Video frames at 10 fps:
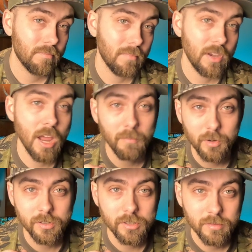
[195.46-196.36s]

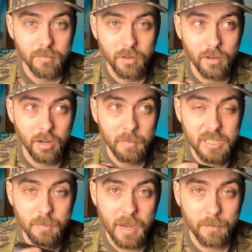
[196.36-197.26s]
numbers on a
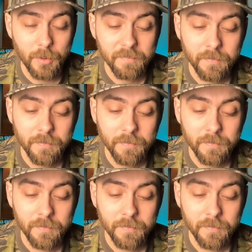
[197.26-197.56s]
piece of paper.